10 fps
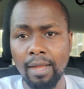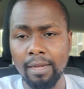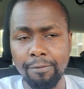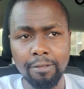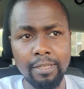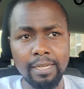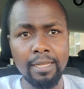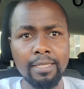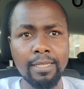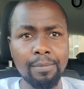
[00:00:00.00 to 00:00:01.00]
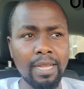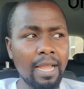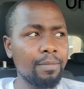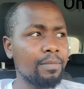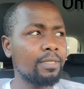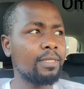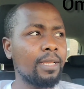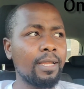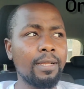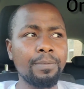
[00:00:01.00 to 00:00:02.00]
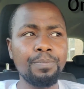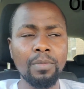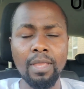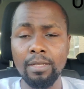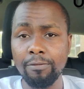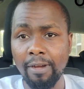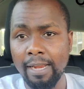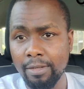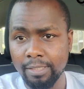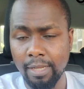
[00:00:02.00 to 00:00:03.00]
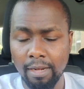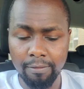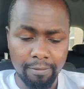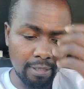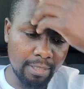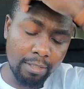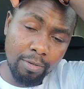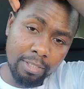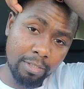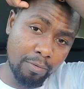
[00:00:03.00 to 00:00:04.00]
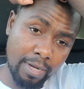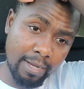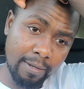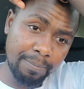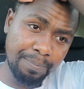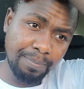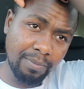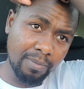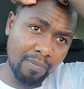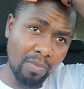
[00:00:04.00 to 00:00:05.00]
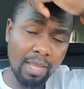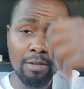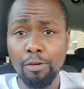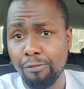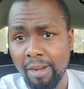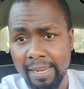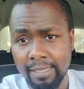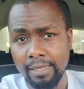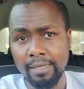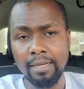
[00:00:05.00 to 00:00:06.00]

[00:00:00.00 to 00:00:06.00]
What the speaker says: unfortunately, sometimes you find yourself in a situation where you're fighting